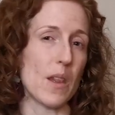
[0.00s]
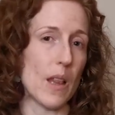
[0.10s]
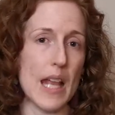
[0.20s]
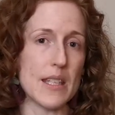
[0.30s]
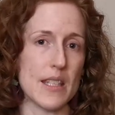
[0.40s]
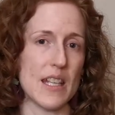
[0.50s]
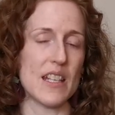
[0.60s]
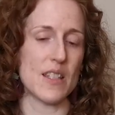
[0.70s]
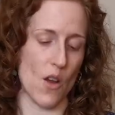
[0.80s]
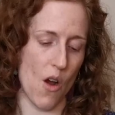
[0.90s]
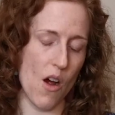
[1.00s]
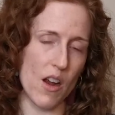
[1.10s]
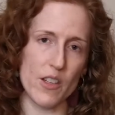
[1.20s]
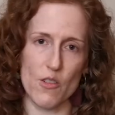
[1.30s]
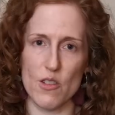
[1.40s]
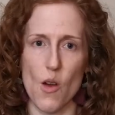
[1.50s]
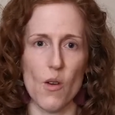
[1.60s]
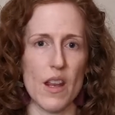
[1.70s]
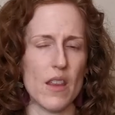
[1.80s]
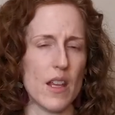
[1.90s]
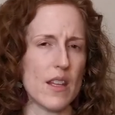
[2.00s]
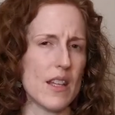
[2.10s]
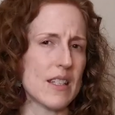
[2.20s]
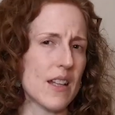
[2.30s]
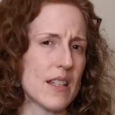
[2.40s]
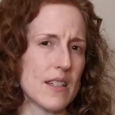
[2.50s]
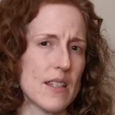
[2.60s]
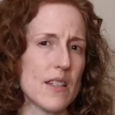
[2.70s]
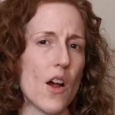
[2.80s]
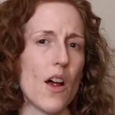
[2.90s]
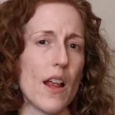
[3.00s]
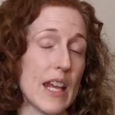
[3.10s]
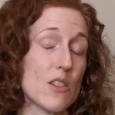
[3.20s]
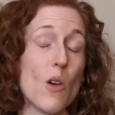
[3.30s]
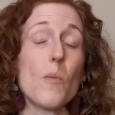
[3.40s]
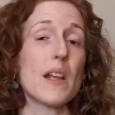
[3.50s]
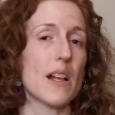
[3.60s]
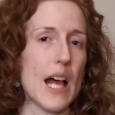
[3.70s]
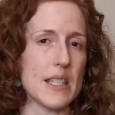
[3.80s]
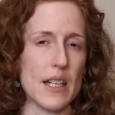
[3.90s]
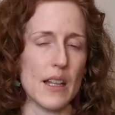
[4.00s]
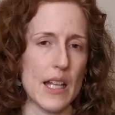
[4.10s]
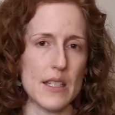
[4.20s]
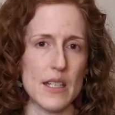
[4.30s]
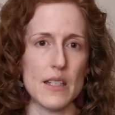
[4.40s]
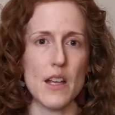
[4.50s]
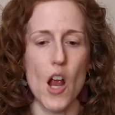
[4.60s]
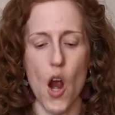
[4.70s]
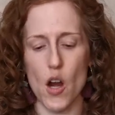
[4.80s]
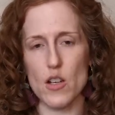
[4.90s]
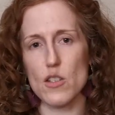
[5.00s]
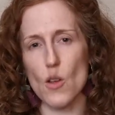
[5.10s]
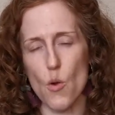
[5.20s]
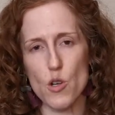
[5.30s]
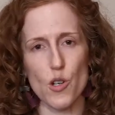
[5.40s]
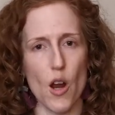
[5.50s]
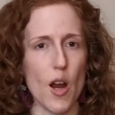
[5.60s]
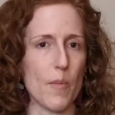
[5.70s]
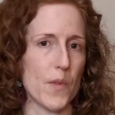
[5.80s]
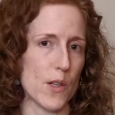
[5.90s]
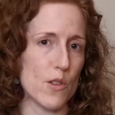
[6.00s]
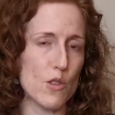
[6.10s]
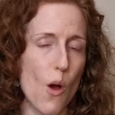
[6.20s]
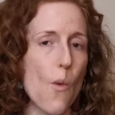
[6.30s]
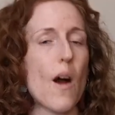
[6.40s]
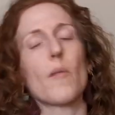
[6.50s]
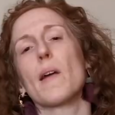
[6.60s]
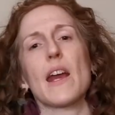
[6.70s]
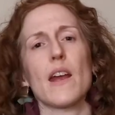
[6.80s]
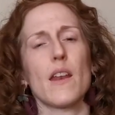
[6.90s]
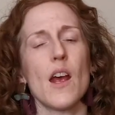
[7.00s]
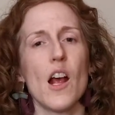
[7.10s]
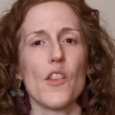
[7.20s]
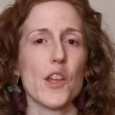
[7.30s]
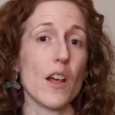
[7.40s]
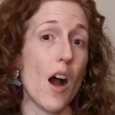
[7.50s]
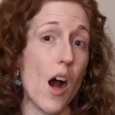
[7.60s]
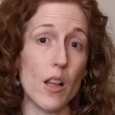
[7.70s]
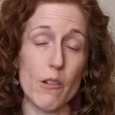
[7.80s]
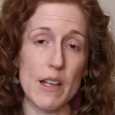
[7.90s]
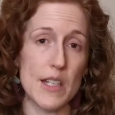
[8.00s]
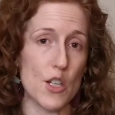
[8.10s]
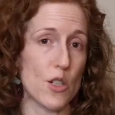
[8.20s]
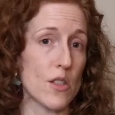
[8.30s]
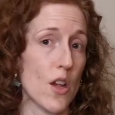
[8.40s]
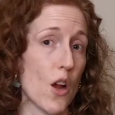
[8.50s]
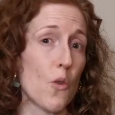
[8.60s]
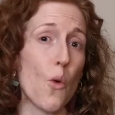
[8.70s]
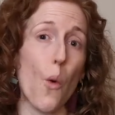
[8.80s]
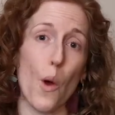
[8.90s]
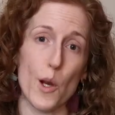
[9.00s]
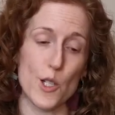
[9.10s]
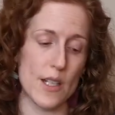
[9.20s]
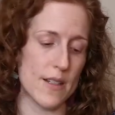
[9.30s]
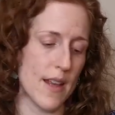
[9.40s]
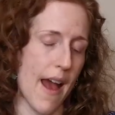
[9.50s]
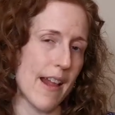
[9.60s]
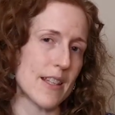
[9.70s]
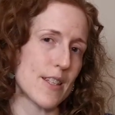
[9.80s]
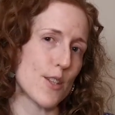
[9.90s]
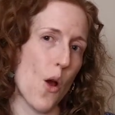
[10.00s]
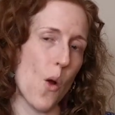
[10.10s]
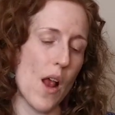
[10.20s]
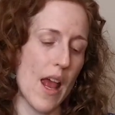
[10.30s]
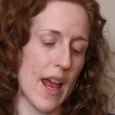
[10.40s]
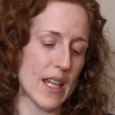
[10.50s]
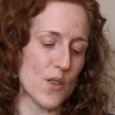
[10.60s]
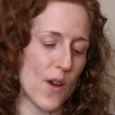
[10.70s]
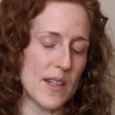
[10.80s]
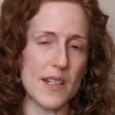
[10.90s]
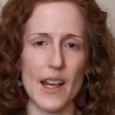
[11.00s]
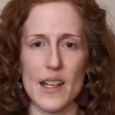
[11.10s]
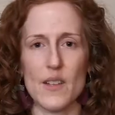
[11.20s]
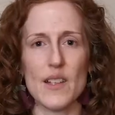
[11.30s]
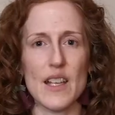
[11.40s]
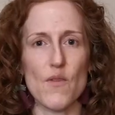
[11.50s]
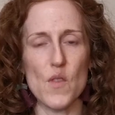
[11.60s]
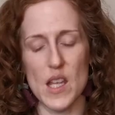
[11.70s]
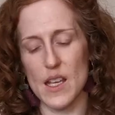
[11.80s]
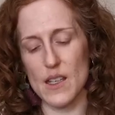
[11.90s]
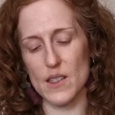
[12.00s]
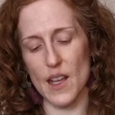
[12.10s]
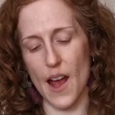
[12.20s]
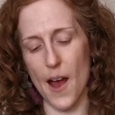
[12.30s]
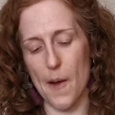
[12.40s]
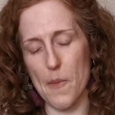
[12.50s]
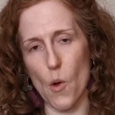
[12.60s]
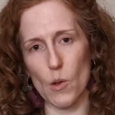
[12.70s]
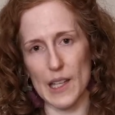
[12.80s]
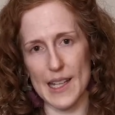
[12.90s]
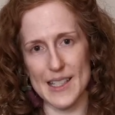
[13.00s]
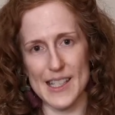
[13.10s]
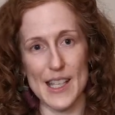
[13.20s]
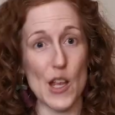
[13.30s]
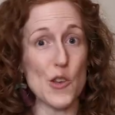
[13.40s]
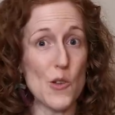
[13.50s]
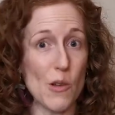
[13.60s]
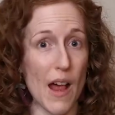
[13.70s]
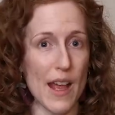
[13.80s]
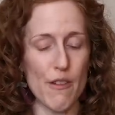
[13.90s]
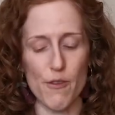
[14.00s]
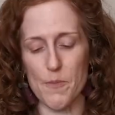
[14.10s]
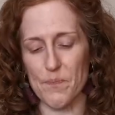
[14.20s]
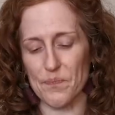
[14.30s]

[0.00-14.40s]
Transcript: lenses on your Sony. These lenses, like so many classic lenses, are so sharp, they're so well made, the color renditions are gorgeous, and so it's fun to kind of give these old lenses a new life